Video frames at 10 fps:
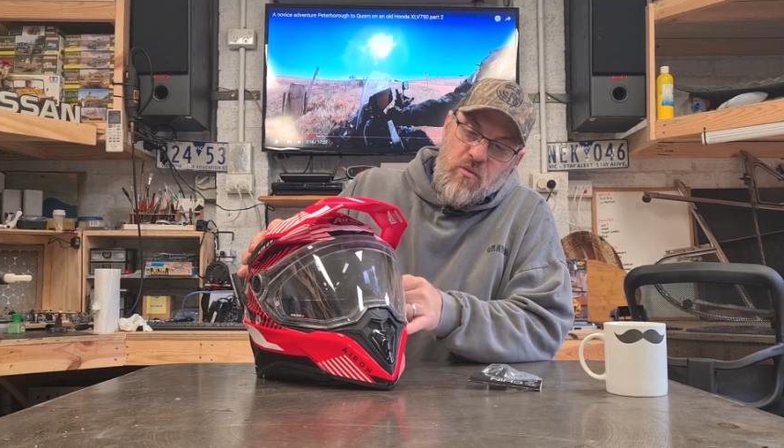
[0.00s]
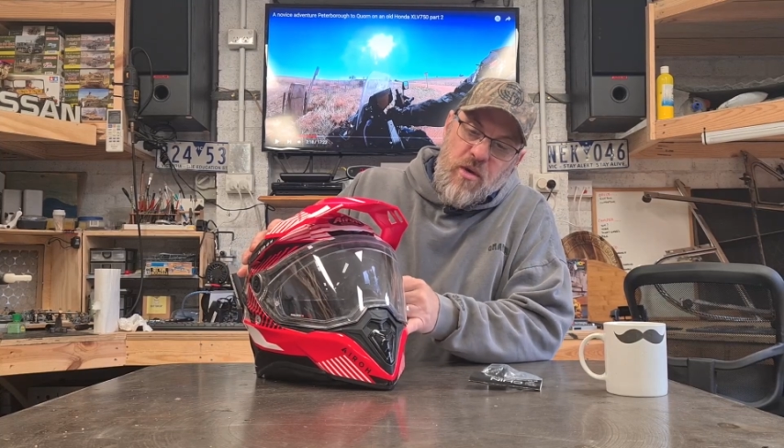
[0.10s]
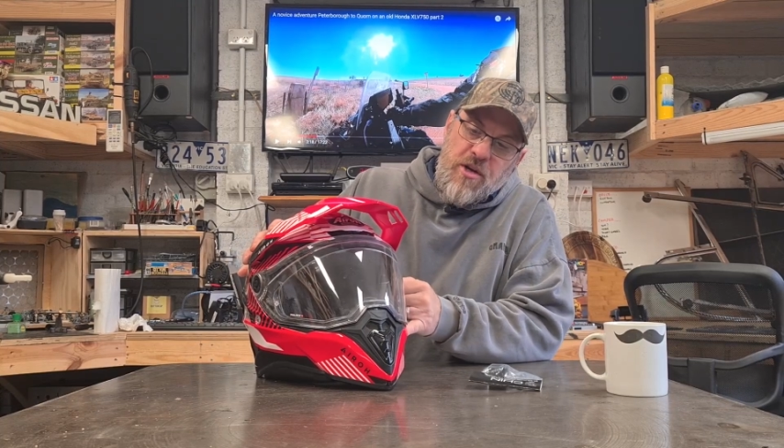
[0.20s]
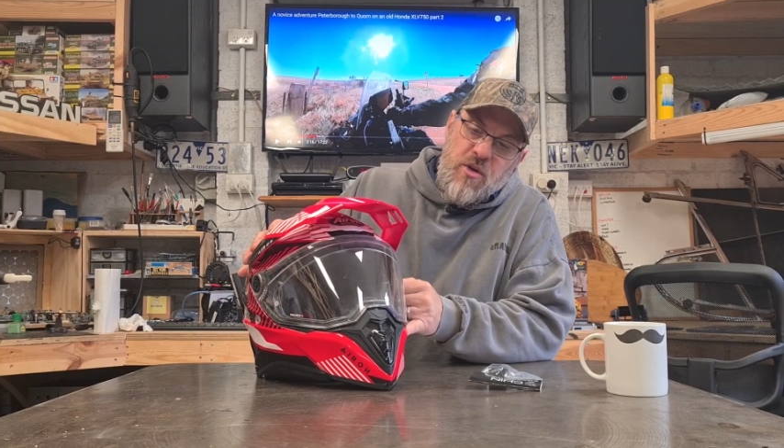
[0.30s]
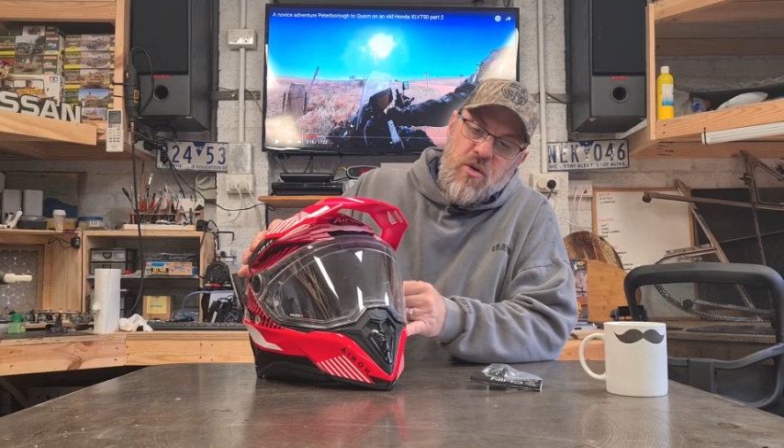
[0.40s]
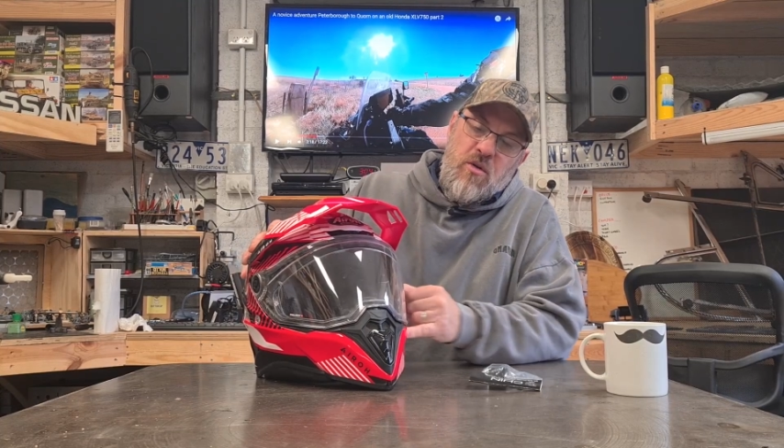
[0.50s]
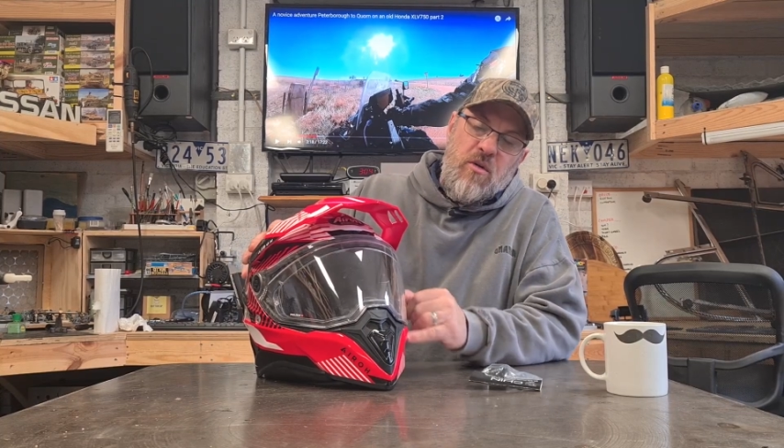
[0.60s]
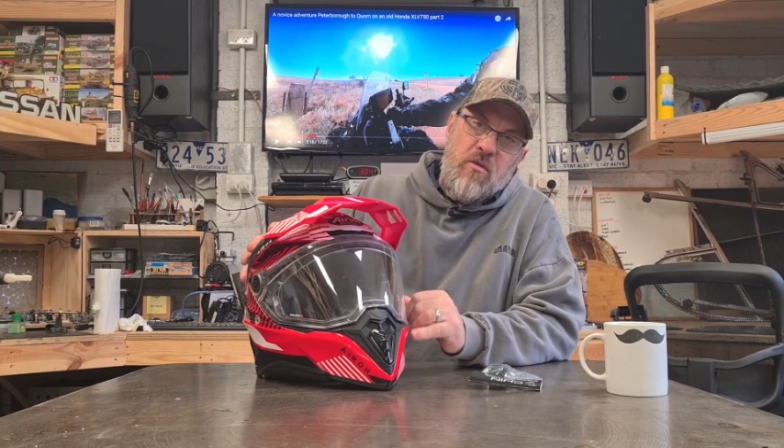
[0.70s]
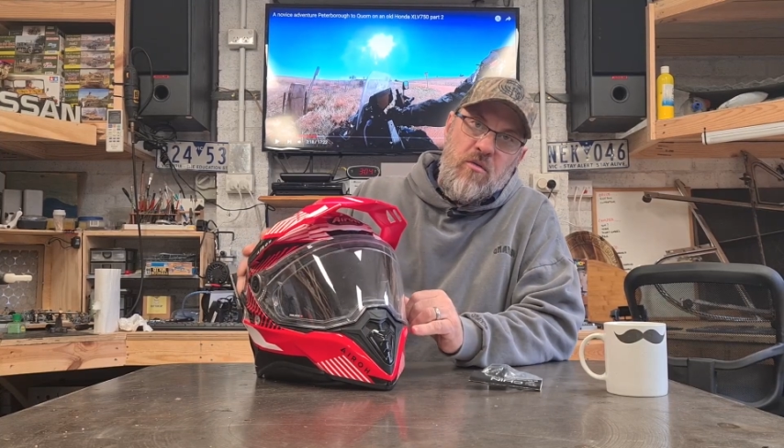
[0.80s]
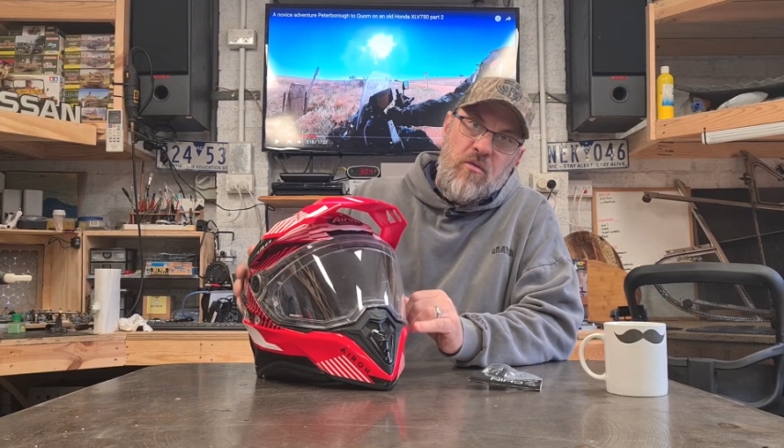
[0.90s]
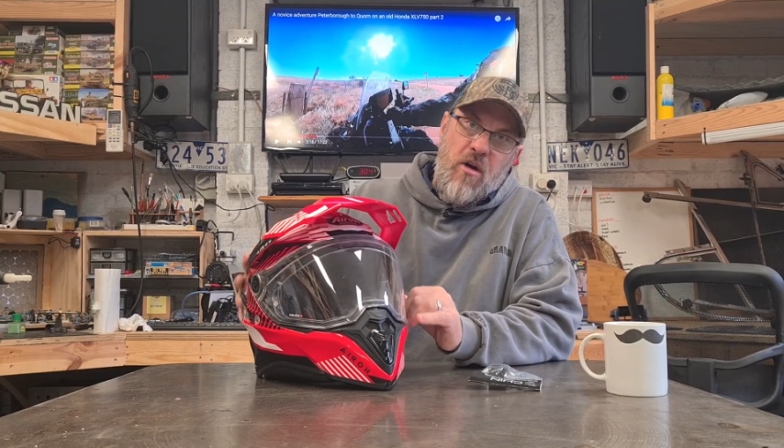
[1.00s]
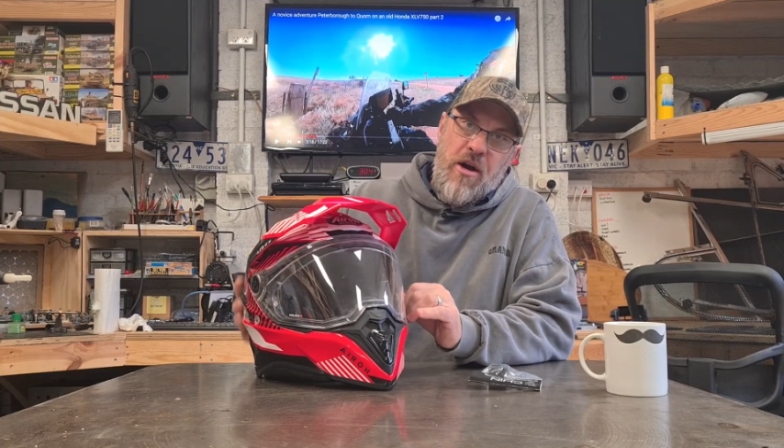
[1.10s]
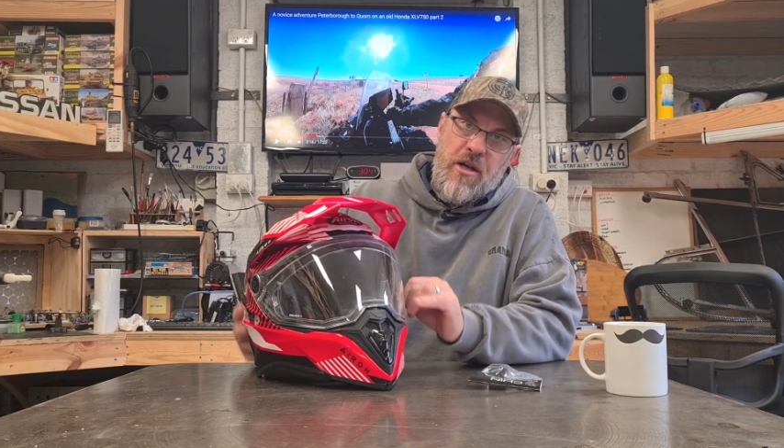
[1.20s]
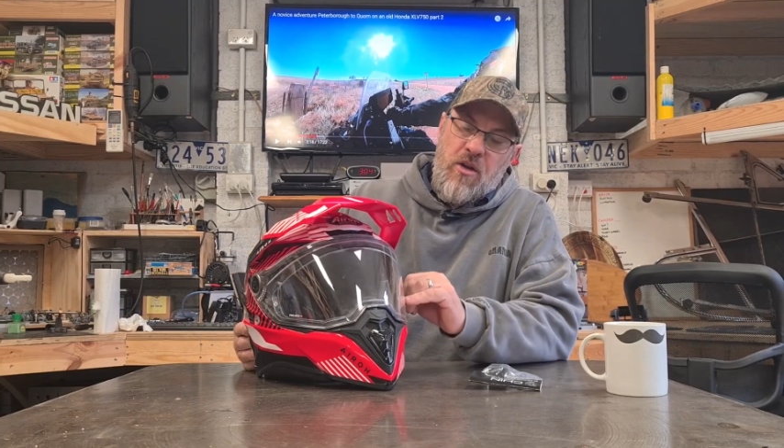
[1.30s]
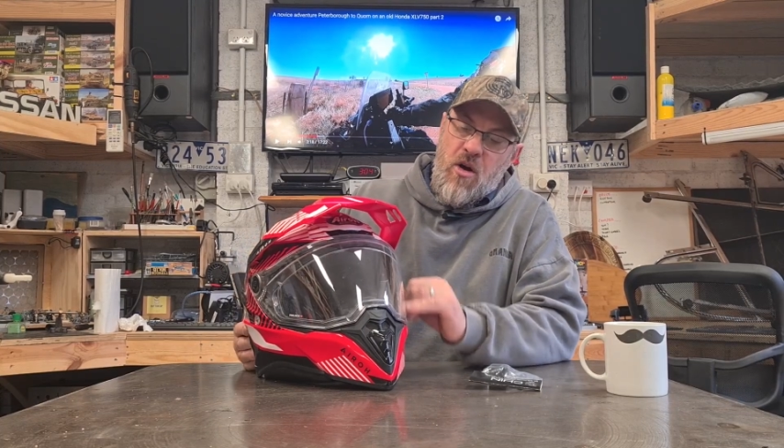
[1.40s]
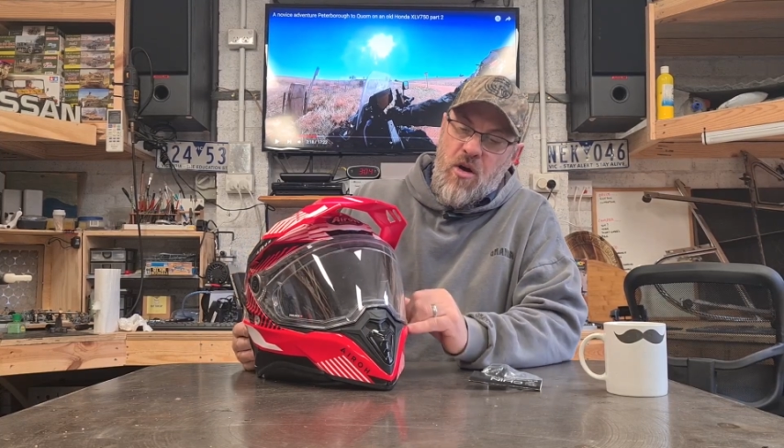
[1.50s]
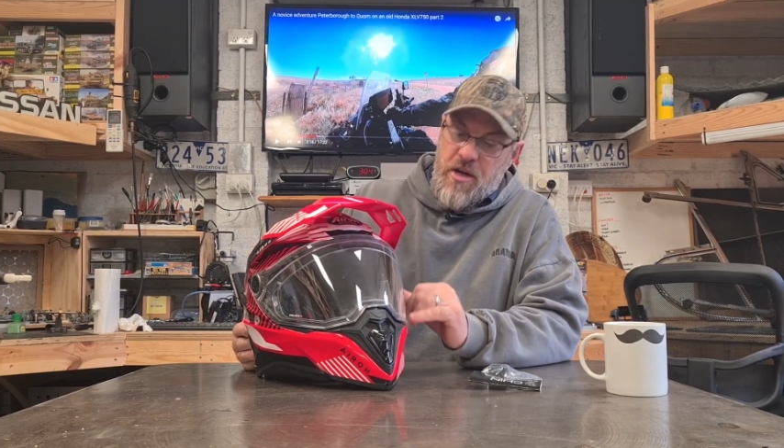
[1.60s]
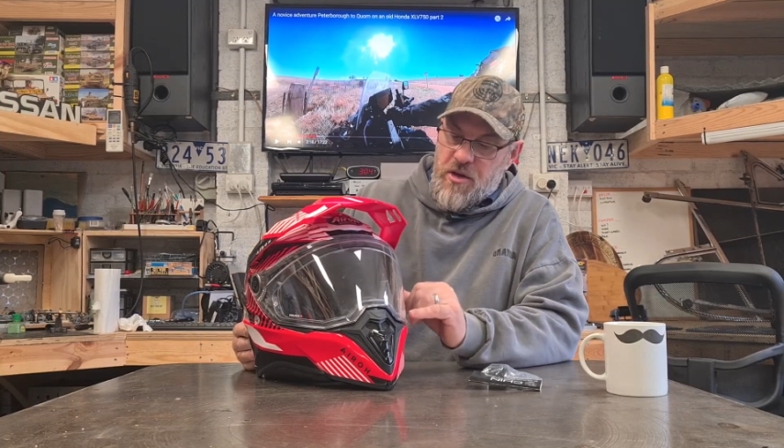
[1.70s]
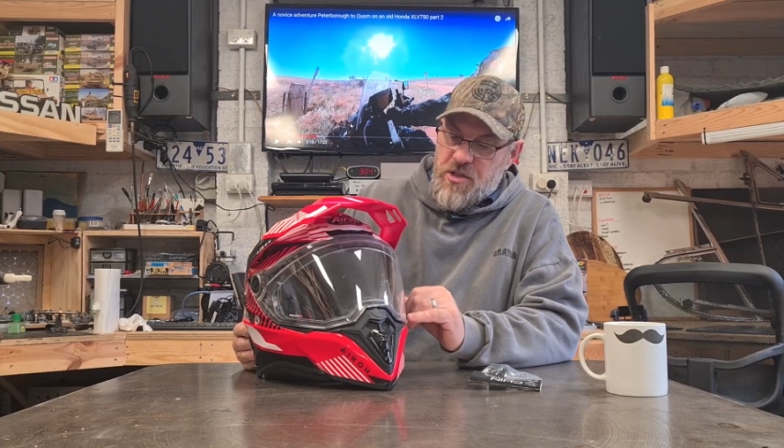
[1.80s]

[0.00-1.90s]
riding along and you're